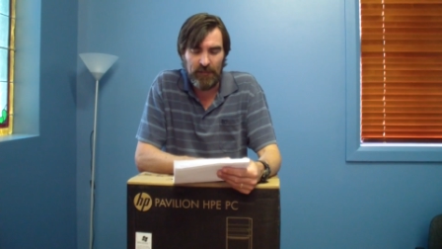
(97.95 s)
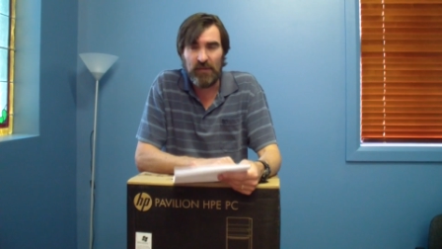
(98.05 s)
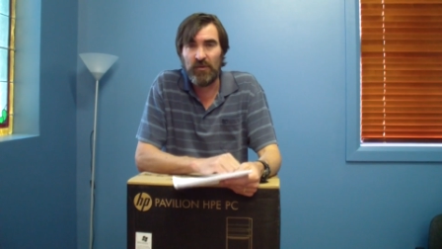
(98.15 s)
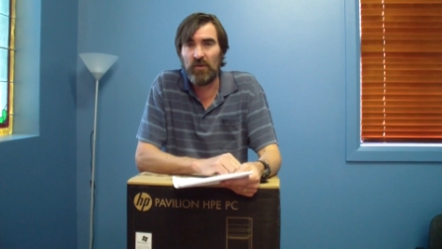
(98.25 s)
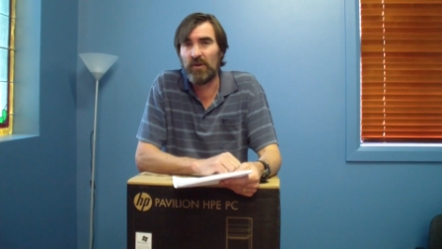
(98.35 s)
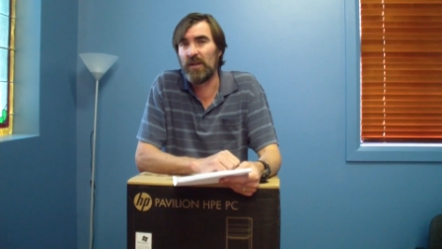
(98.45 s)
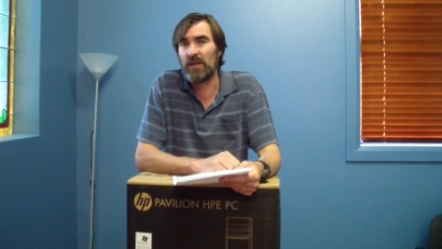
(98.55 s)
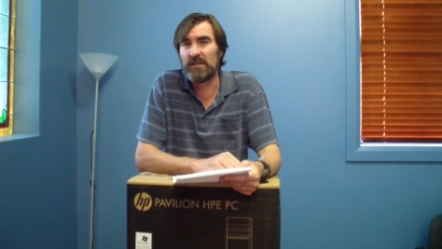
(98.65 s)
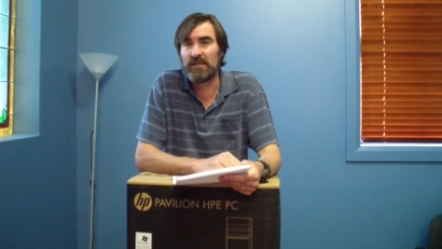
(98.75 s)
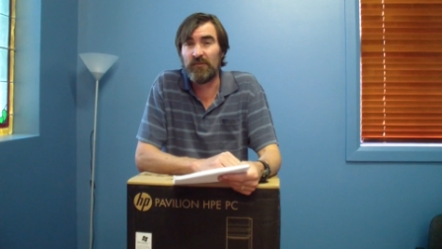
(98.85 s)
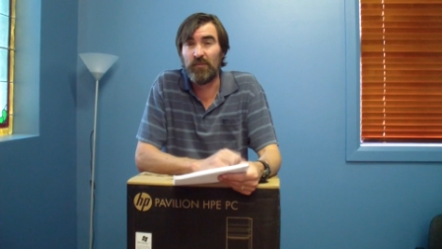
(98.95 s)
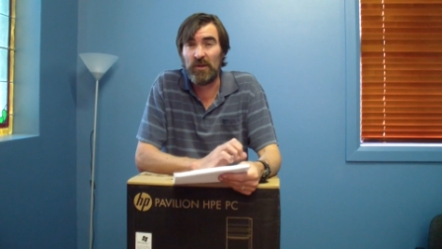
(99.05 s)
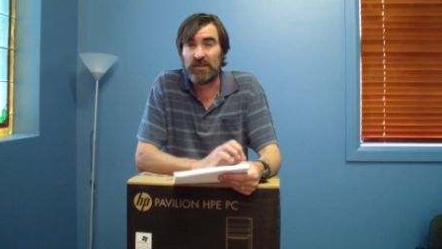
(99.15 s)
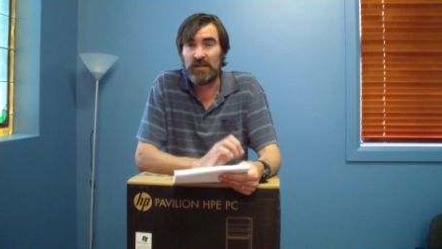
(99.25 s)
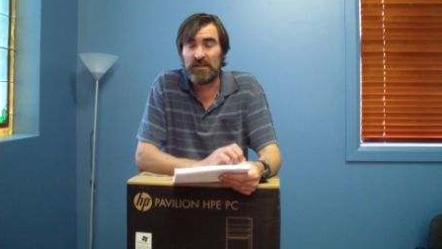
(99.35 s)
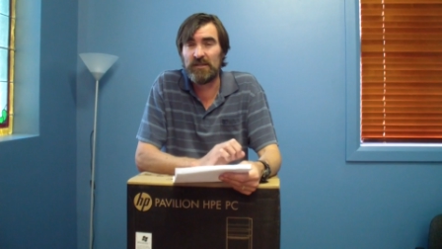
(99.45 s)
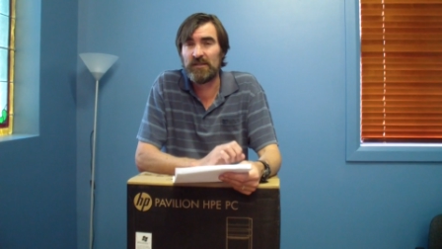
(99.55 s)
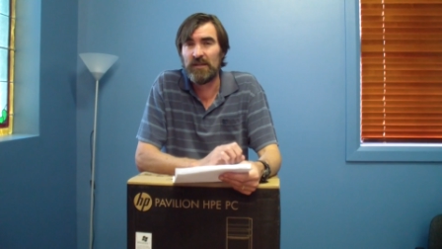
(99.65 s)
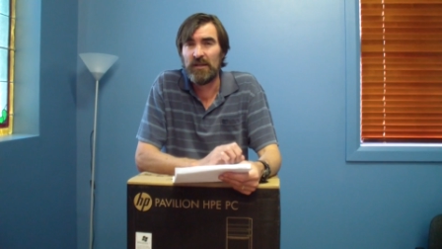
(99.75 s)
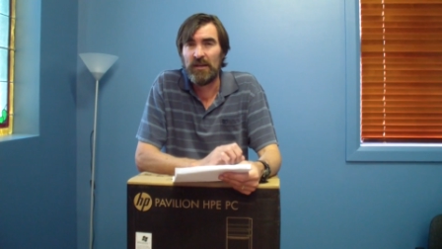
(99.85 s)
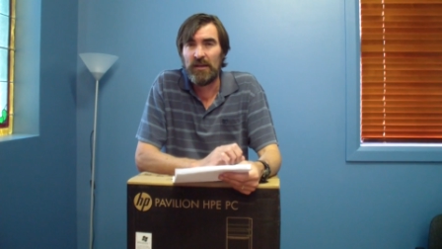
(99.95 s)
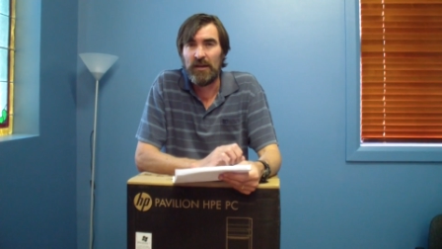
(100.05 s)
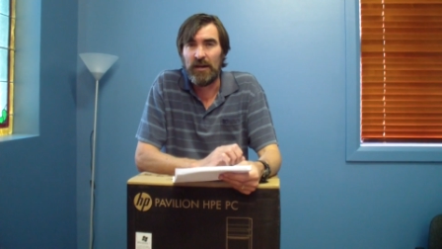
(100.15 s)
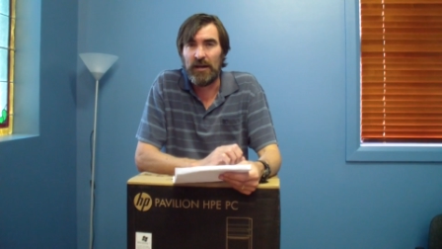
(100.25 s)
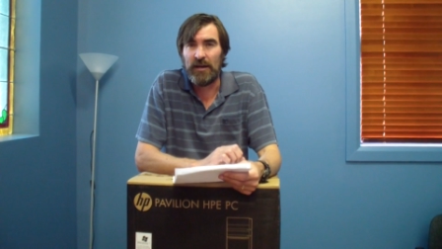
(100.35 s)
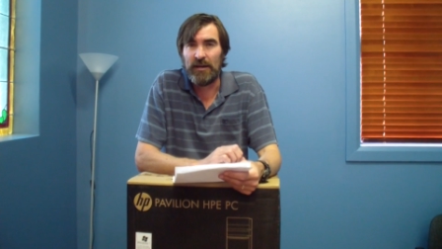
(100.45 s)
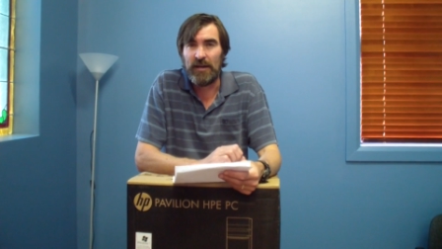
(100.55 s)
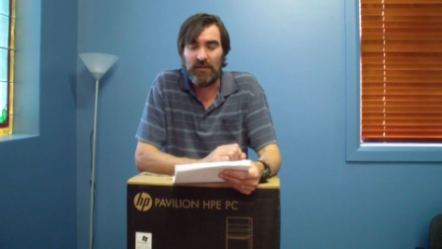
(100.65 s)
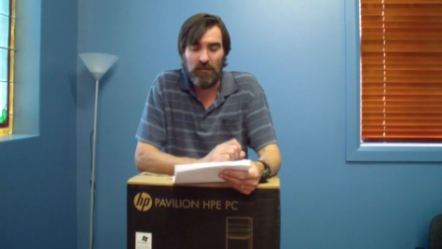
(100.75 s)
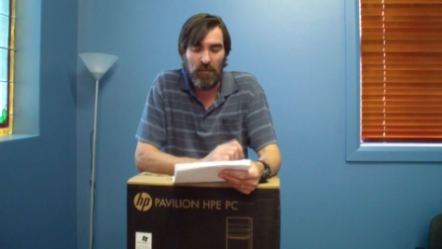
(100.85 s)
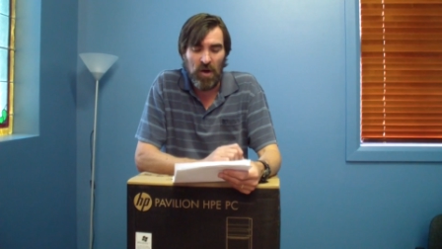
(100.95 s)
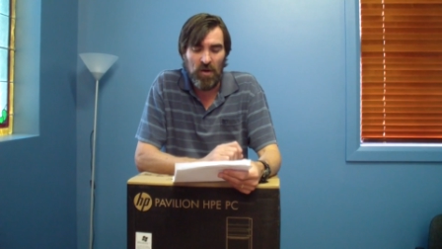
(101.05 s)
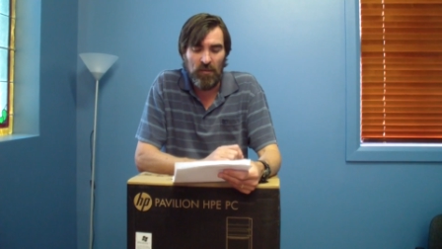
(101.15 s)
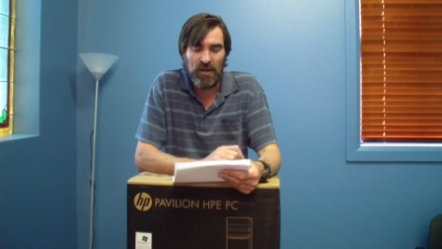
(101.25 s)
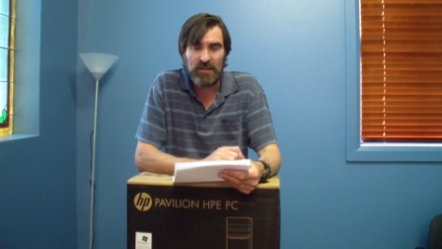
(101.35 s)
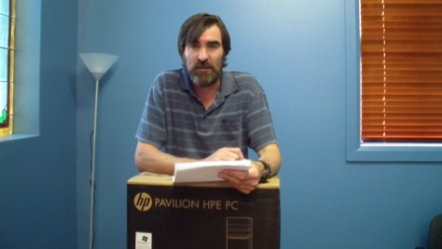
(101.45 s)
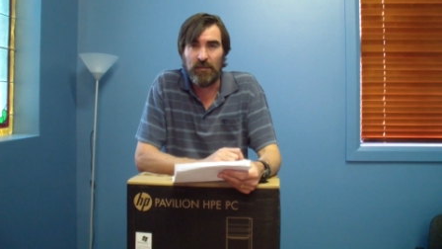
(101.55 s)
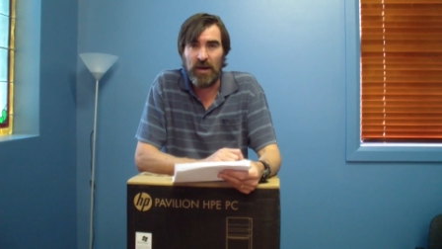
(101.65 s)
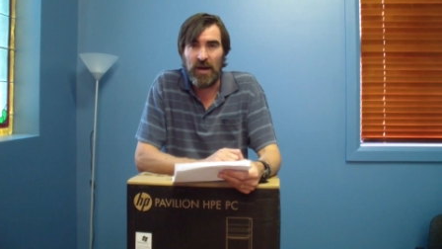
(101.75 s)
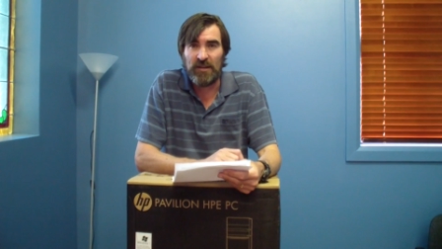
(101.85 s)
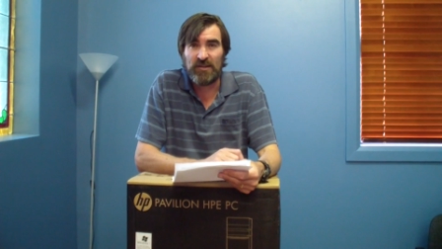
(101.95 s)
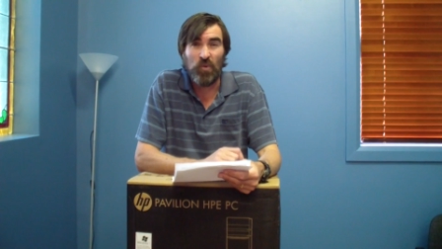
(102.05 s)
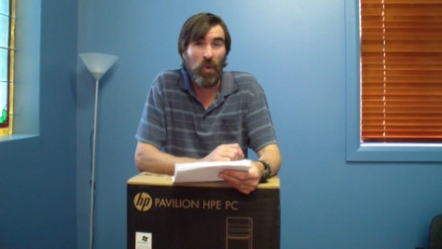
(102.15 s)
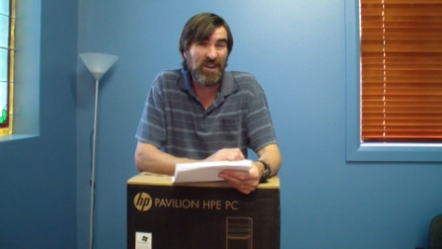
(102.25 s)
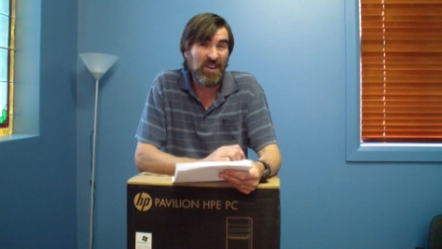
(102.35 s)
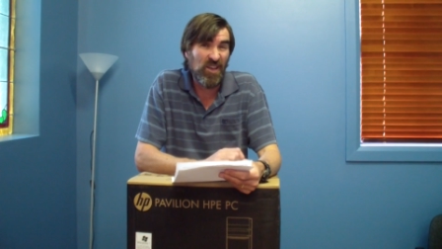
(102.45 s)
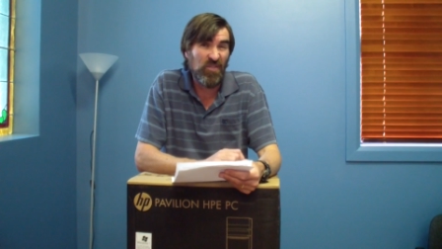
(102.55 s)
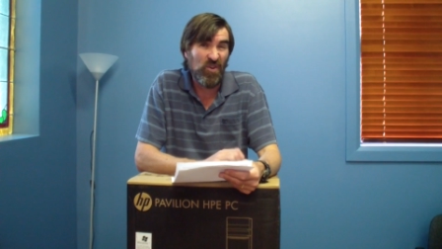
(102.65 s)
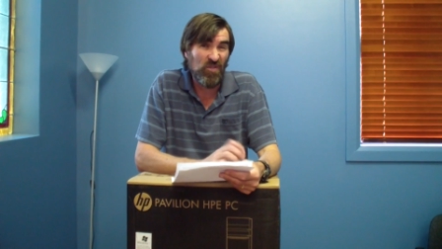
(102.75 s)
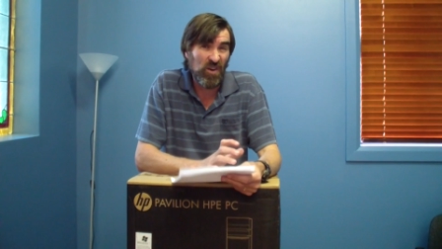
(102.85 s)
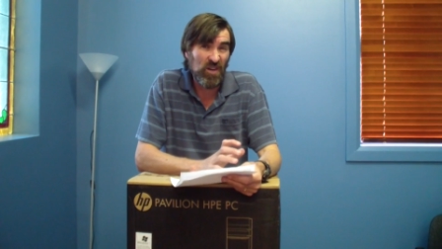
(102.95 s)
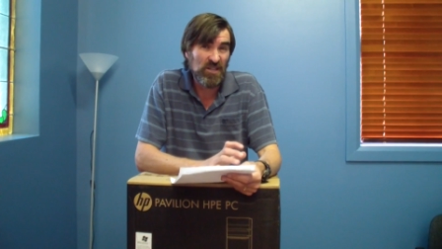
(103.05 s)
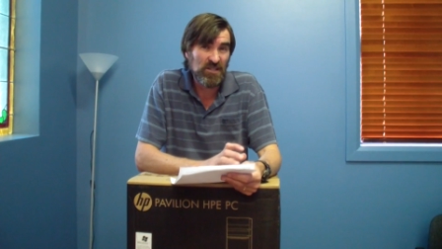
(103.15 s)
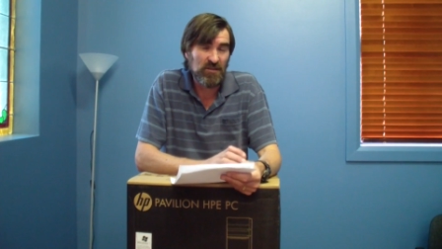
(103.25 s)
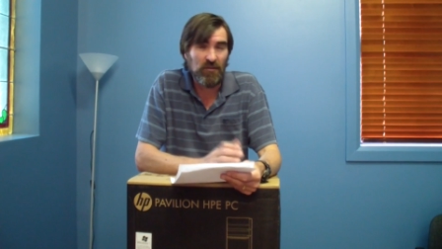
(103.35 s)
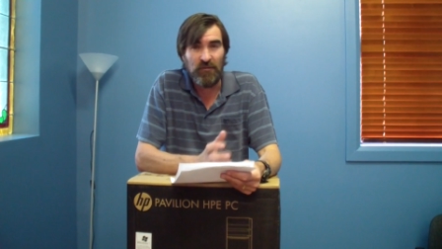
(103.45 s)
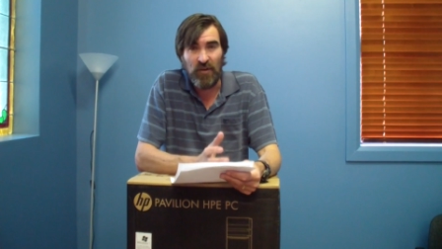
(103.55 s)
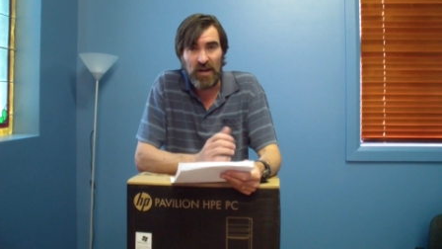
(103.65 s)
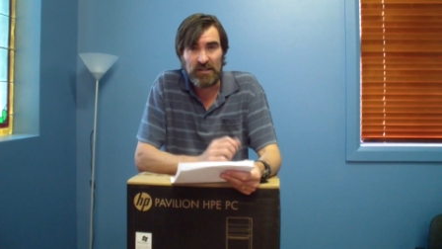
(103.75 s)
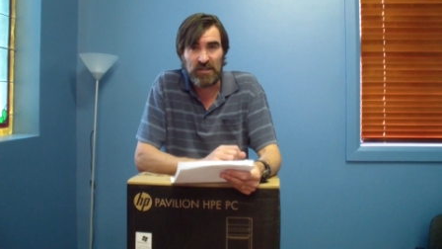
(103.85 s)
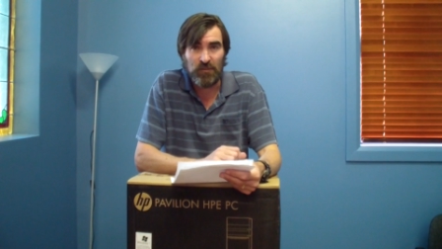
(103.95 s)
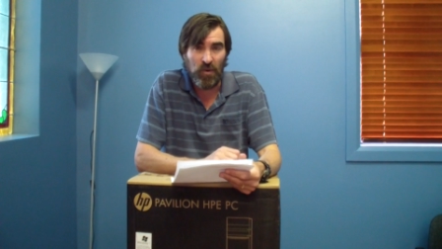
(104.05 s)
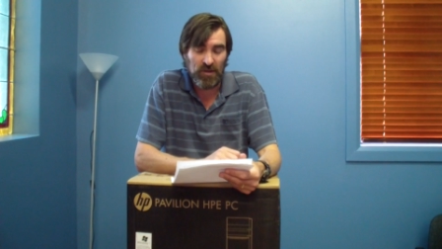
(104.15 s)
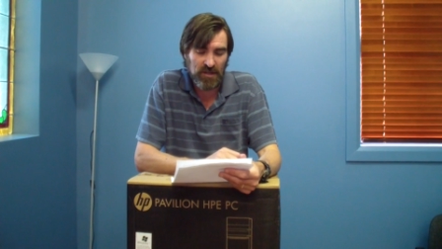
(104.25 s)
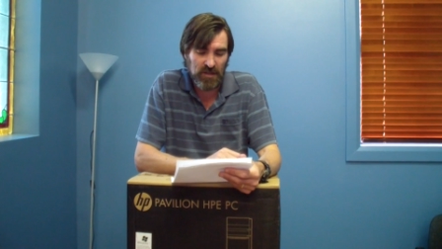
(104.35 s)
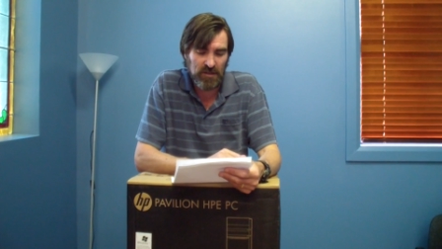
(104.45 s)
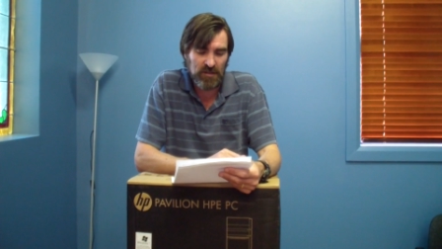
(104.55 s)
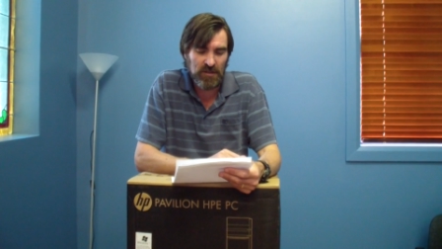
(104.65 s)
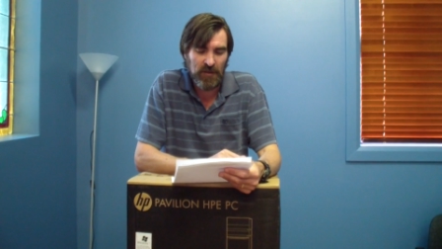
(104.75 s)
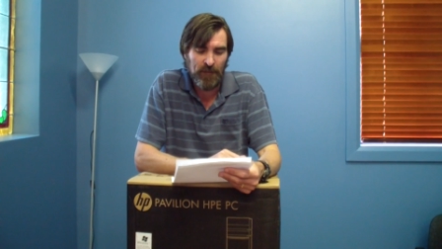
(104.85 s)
If you look at a list of processors, at the moment it's about 20th on the list of fastest processors.